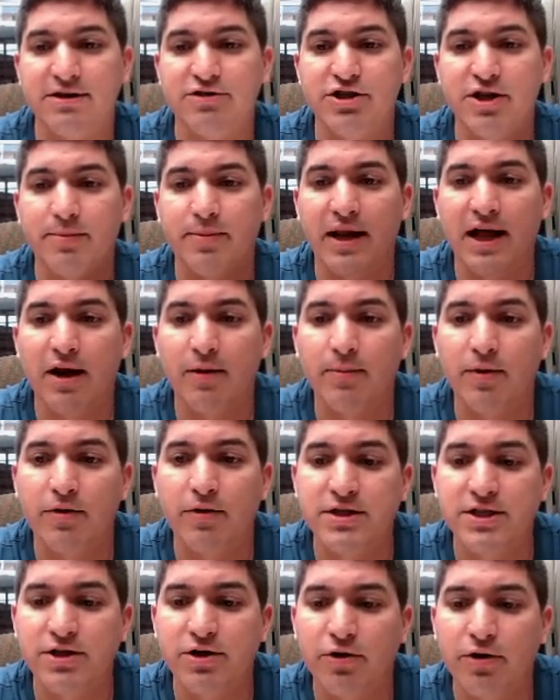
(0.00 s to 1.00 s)
a triple
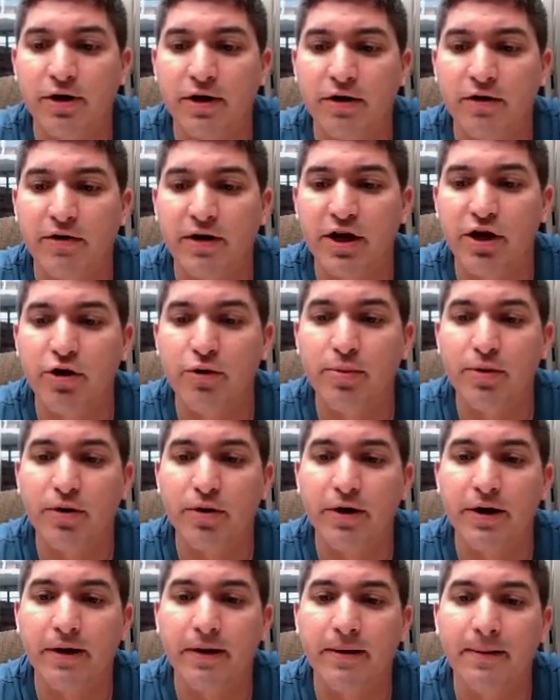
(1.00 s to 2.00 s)
Helmholtz coil or a cube
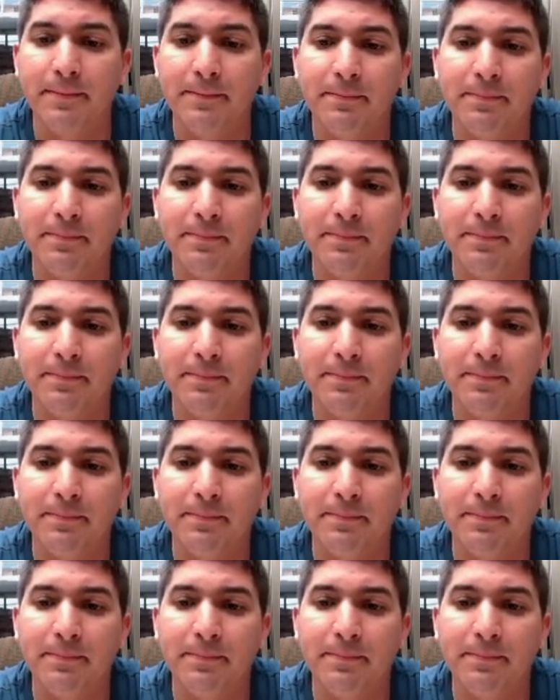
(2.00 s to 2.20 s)
coil.